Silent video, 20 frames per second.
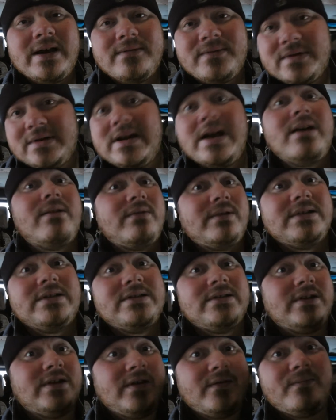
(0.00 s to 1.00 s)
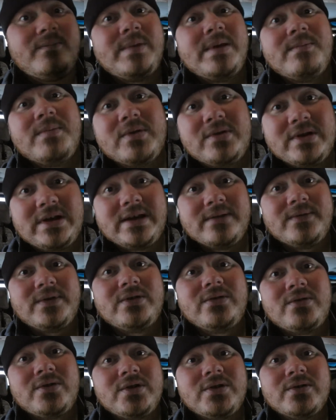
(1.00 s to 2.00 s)
Now there's enough people to give a tour
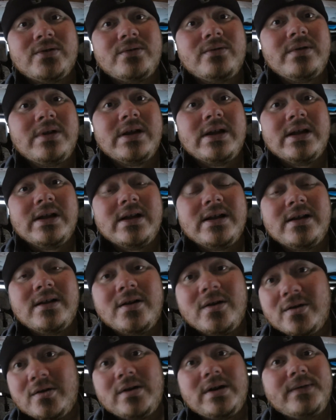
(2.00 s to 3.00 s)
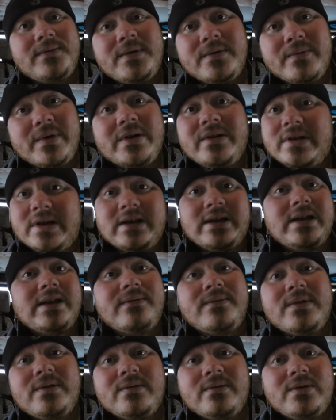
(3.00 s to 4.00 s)
to. Or if you want, I give
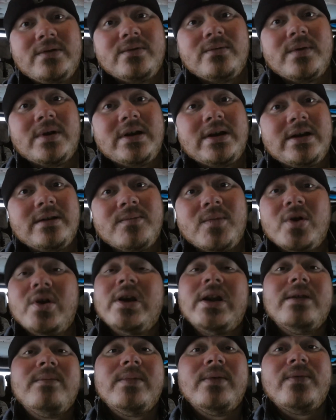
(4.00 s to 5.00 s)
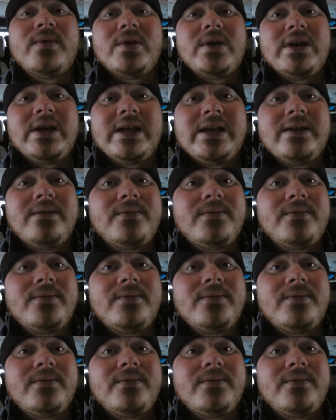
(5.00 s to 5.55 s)
you one in the morning before you leave.